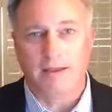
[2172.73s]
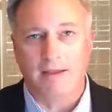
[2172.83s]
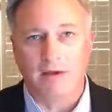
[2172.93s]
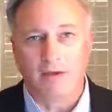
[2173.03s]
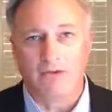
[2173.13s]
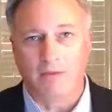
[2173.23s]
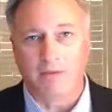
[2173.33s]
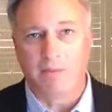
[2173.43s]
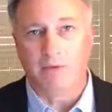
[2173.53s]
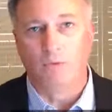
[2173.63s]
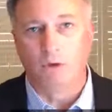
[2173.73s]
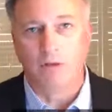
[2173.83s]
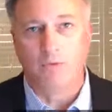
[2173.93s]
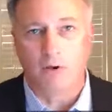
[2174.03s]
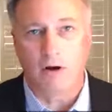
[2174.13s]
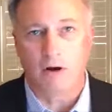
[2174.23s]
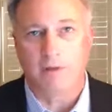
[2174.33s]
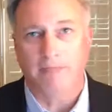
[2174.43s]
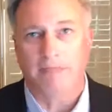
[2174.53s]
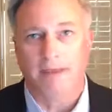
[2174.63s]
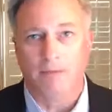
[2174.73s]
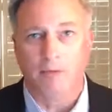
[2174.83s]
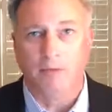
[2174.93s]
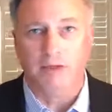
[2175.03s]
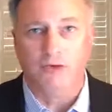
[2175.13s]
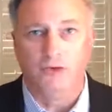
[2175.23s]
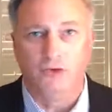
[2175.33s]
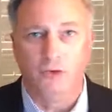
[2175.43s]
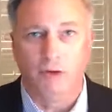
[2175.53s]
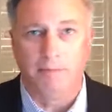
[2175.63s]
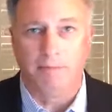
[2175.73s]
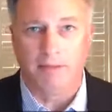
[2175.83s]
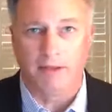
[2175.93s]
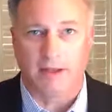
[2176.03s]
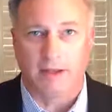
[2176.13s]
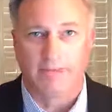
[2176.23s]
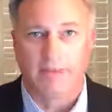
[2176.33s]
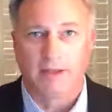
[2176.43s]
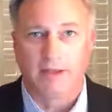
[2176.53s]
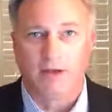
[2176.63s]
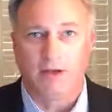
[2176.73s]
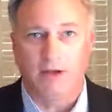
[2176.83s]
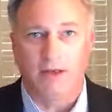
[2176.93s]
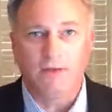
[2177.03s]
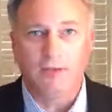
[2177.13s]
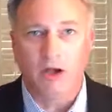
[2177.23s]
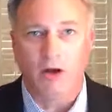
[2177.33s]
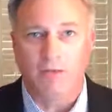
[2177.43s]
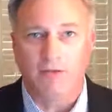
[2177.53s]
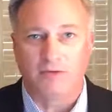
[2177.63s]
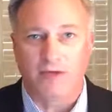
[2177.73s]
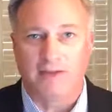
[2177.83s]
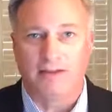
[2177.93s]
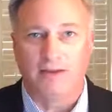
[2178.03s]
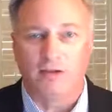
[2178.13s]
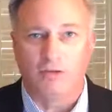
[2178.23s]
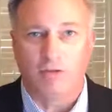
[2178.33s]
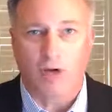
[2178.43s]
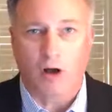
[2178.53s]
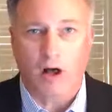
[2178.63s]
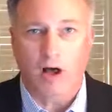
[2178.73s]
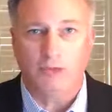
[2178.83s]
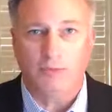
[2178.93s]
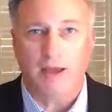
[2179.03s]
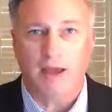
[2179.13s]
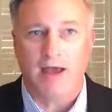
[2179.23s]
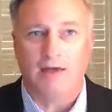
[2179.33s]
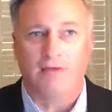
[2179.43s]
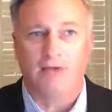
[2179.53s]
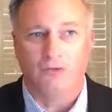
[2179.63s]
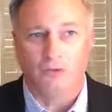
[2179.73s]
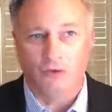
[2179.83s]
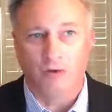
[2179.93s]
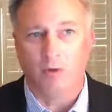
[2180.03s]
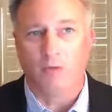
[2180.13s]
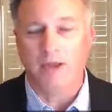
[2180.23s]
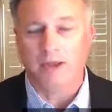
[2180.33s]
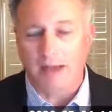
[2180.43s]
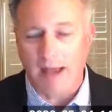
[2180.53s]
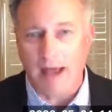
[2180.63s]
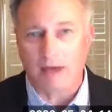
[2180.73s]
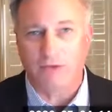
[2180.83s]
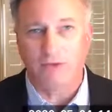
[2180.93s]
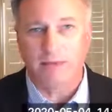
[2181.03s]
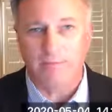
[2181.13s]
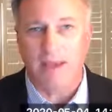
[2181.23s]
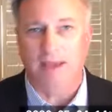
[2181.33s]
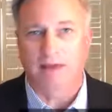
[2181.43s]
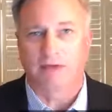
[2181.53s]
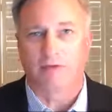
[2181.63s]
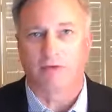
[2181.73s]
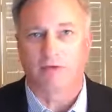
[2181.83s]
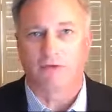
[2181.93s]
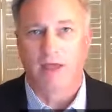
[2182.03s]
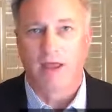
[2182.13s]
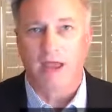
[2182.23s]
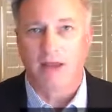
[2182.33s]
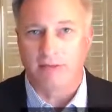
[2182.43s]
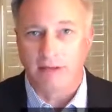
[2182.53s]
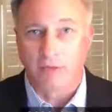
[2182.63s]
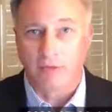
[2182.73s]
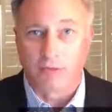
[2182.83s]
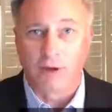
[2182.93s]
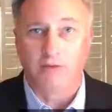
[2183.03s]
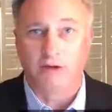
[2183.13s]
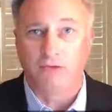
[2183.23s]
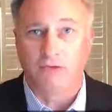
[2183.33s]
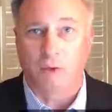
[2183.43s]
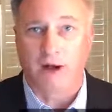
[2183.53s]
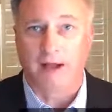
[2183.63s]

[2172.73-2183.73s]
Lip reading: If I were to sum it up in one word, it would be doability. What gives me hope is the fact that the cause we have is doable. We can actually make a difference. And I think there are three reasons why.